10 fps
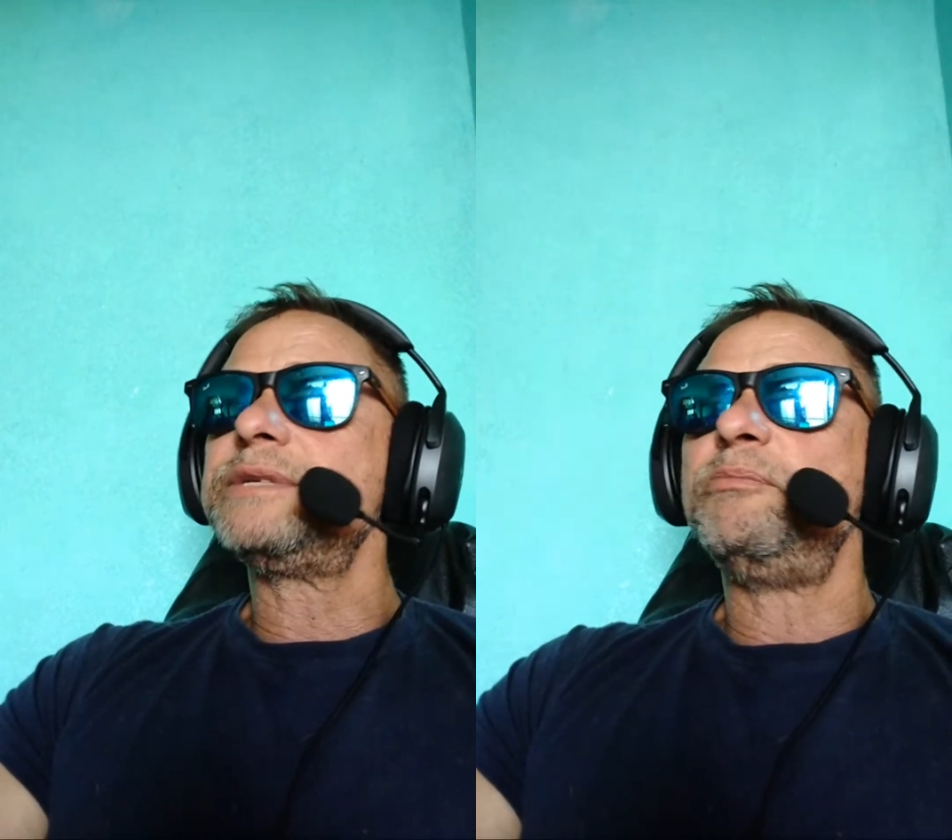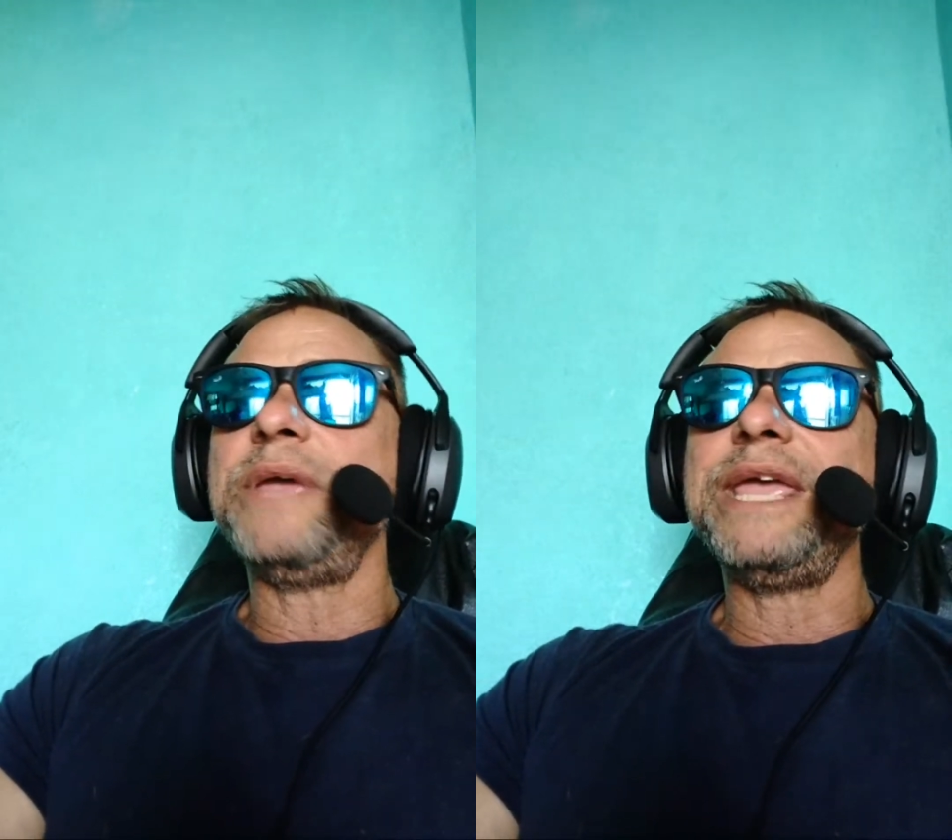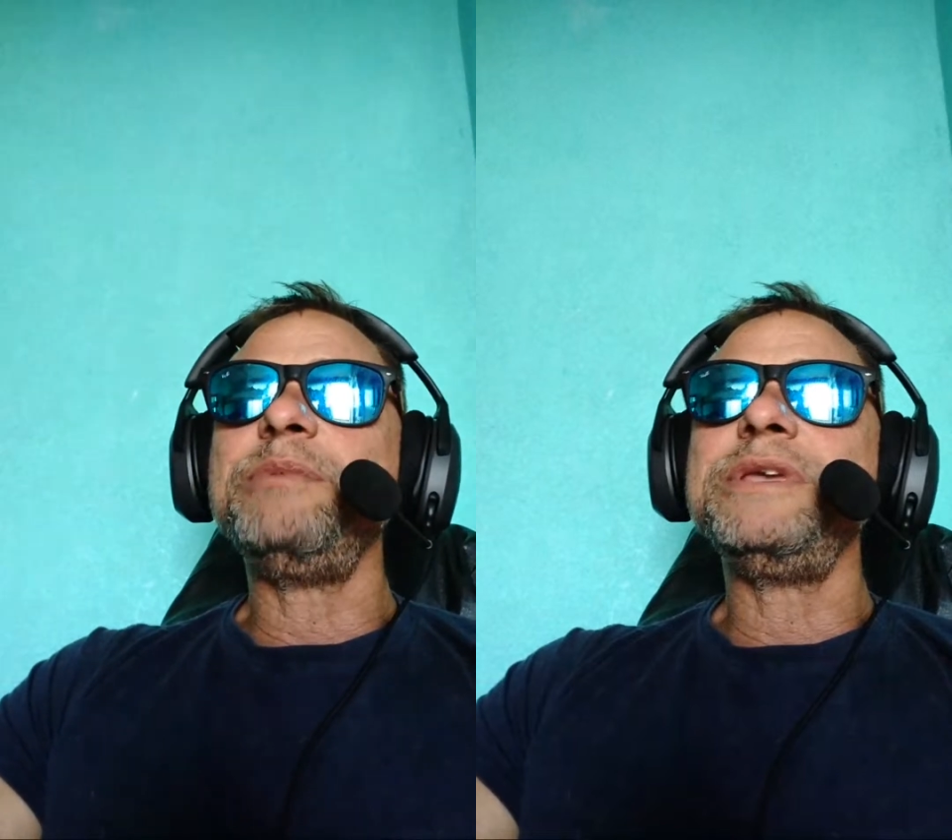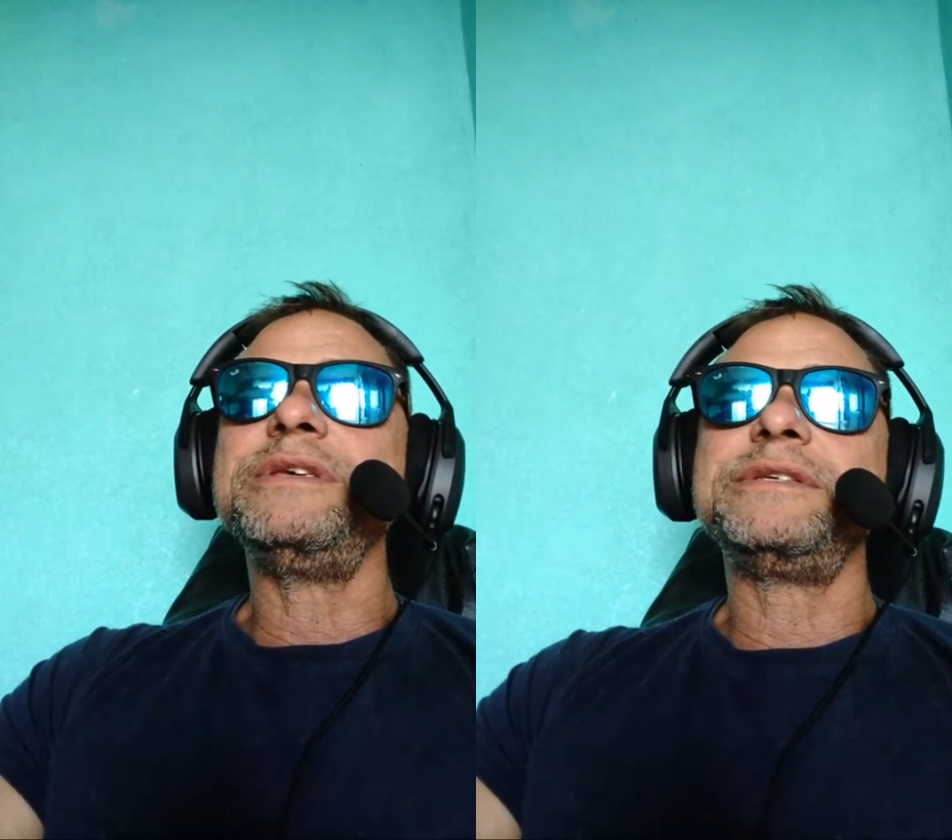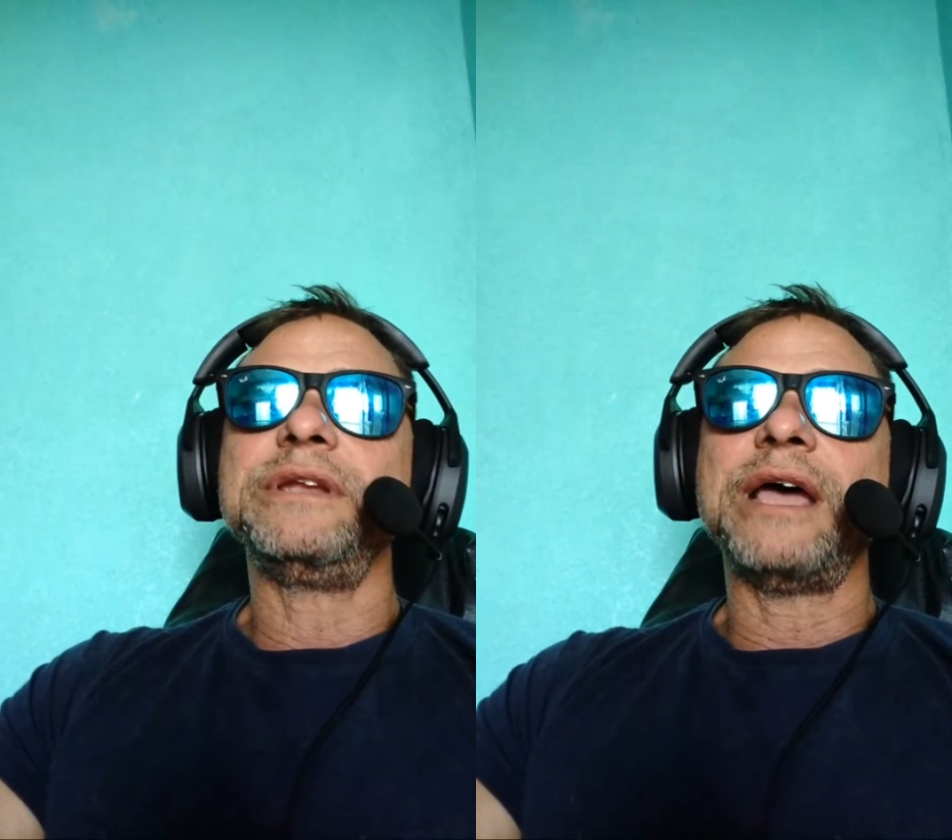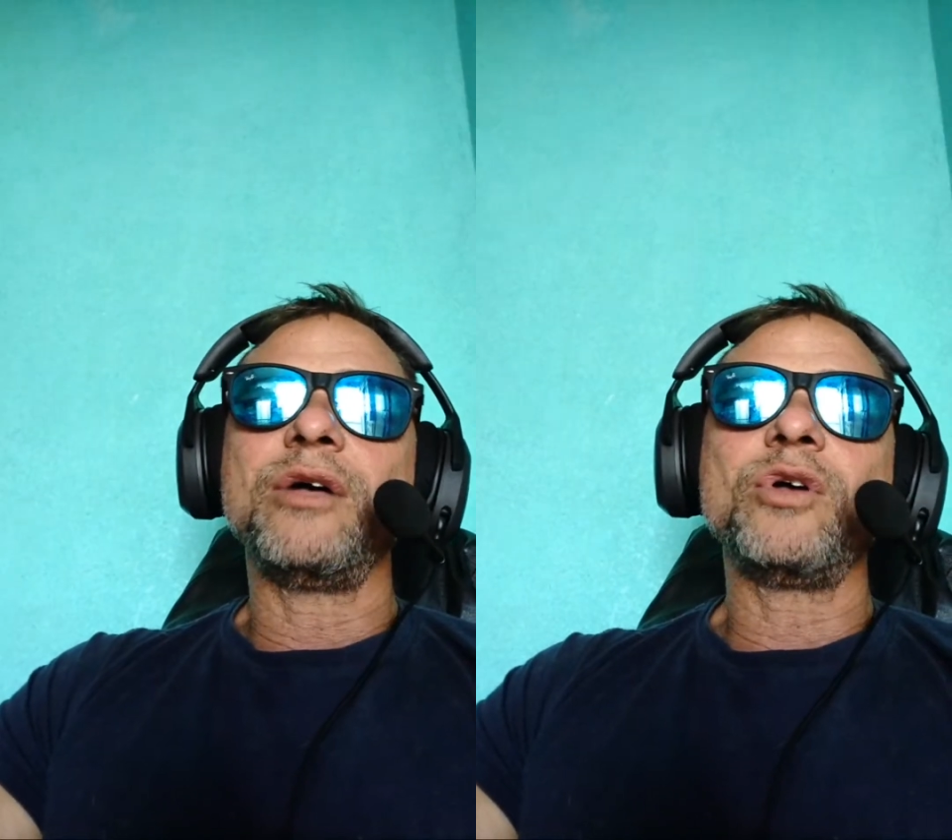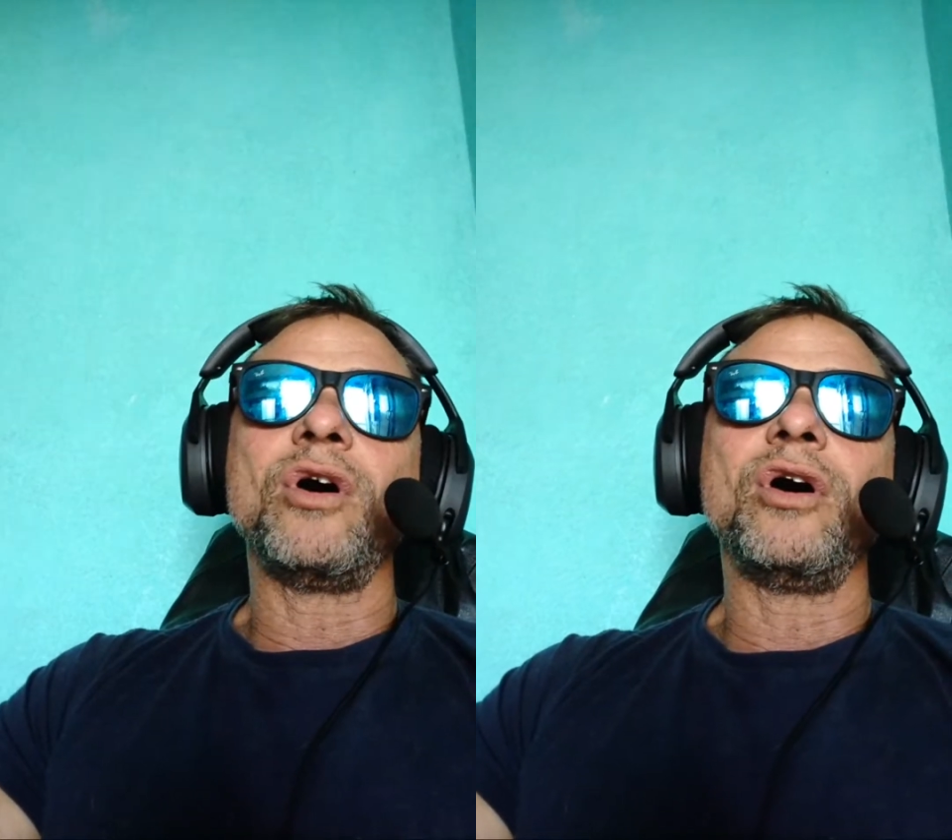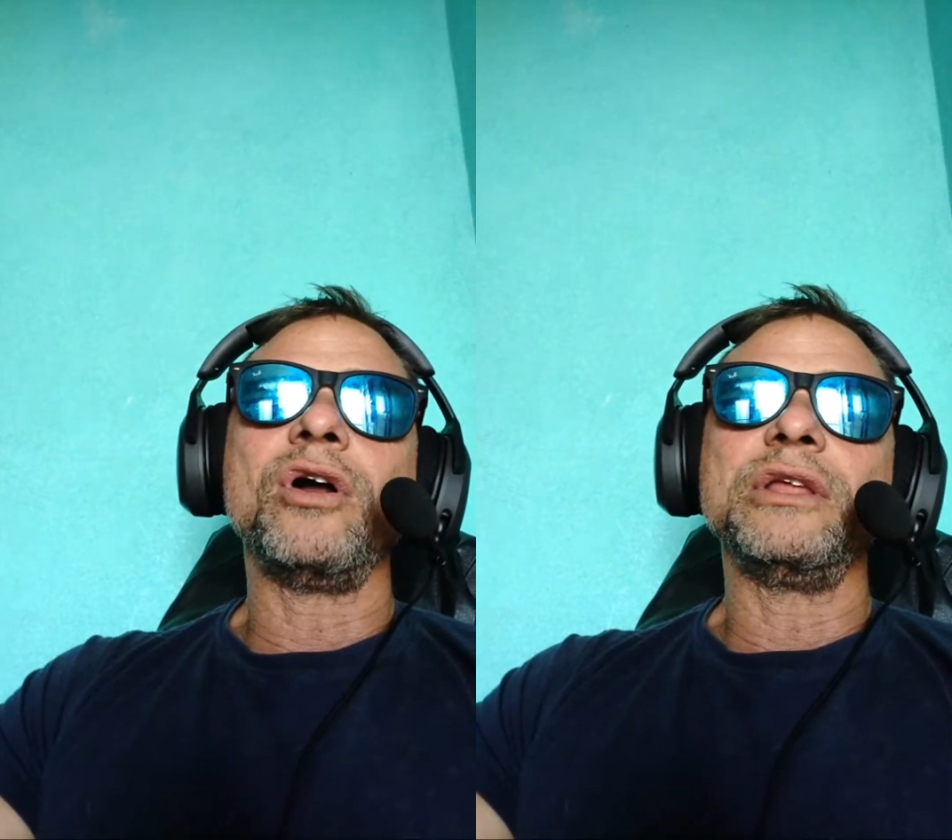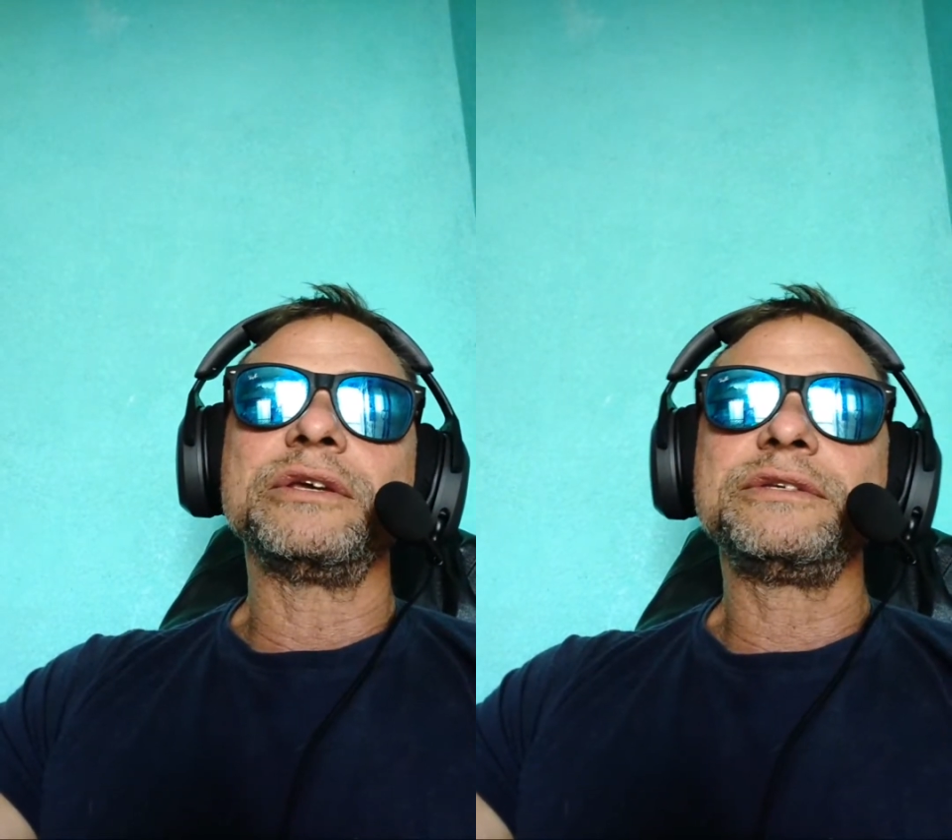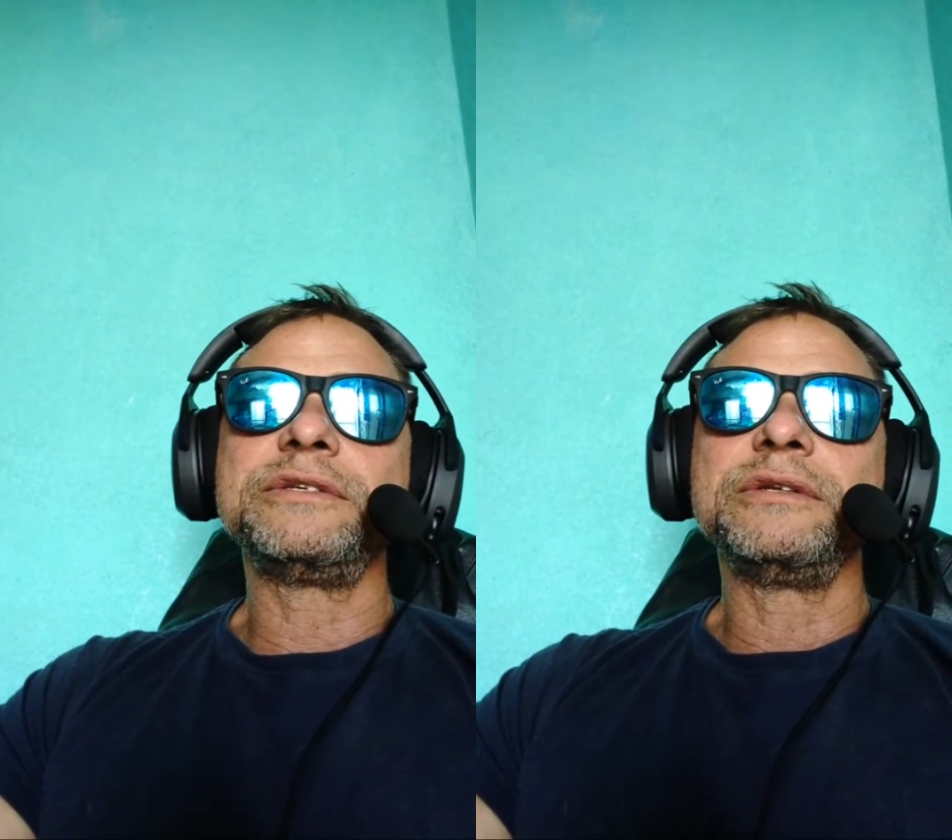babies and
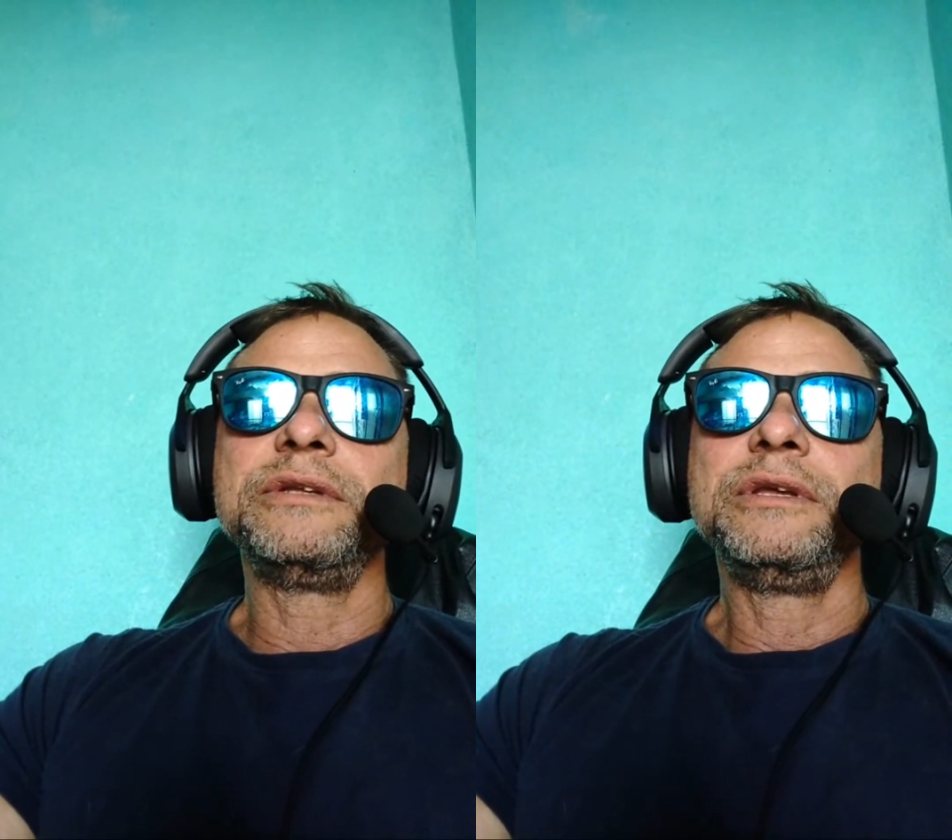alcoholics.